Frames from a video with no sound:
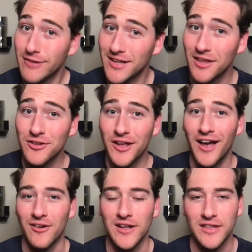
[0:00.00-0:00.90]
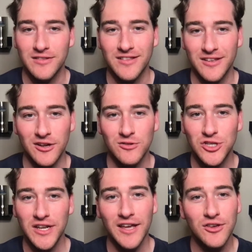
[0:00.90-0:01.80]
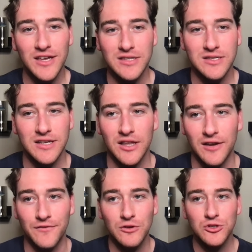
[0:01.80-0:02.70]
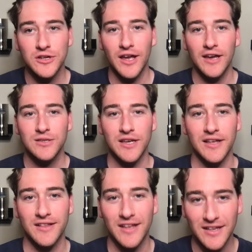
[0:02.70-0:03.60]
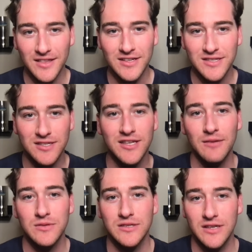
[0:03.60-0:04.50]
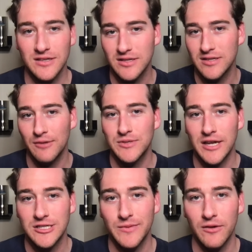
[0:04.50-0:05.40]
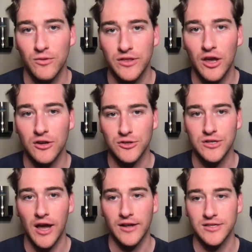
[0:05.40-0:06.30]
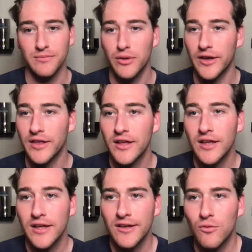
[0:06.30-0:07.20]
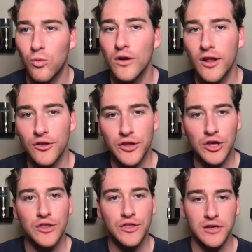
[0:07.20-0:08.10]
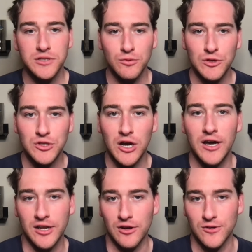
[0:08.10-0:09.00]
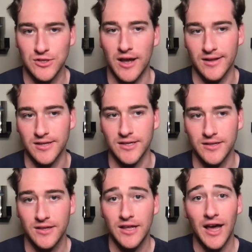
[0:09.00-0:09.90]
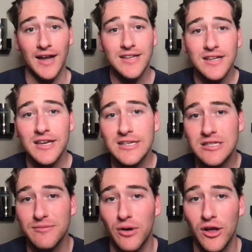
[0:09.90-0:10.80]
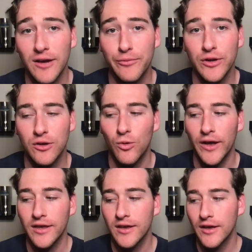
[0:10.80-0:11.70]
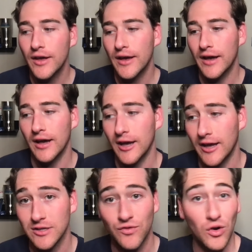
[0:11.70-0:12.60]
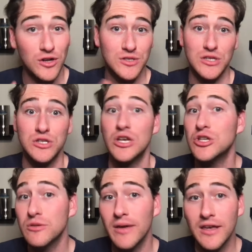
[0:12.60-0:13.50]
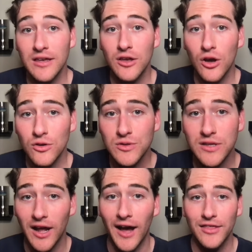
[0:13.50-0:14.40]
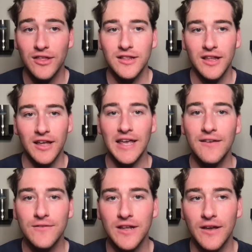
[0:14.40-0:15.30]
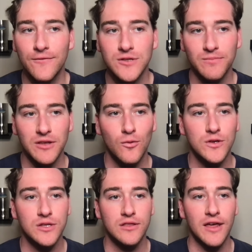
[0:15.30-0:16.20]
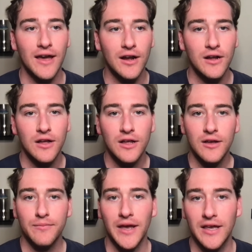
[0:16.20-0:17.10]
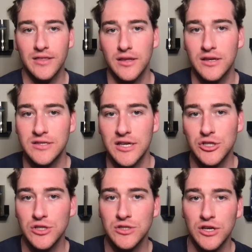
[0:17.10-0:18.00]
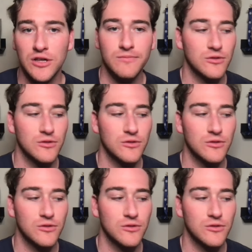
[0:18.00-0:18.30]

another guy, right? That, you know, G-Day, you get to see a lot of future guys, and it's the same sentiment with Gunnar Stockton. But what are the good things that we saw out of Gunnar Stockton? I think he gets the ball out pretty quick as far as decision-making goes. I think that even if something wasn't there, making the decision to